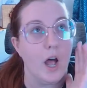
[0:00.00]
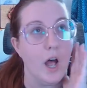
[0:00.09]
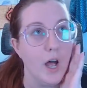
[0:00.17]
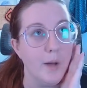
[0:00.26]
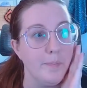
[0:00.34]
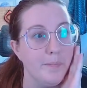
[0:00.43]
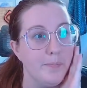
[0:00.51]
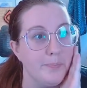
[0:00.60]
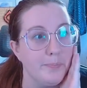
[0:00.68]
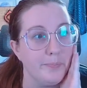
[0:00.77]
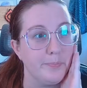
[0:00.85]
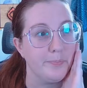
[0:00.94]
I
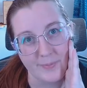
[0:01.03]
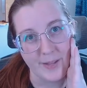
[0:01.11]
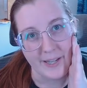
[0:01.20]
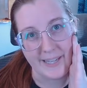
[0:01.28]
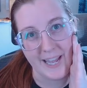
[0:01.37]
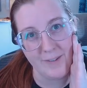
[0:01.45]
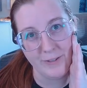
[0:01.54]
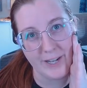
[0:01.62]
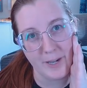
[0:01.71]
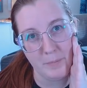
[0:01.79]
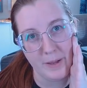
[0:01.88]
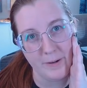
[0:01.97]
can't
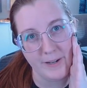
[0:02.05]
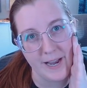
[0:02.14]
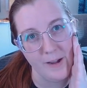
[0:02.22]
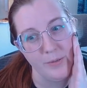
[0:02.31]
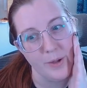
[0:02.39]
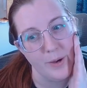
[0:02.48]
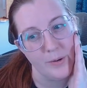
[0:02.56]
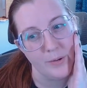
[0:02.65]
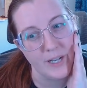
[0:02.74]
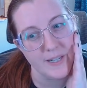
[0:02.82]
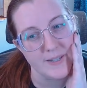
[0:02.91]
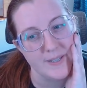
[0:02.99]
forget about it now though,
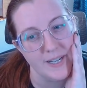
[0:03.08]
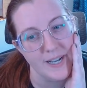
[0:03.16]
cause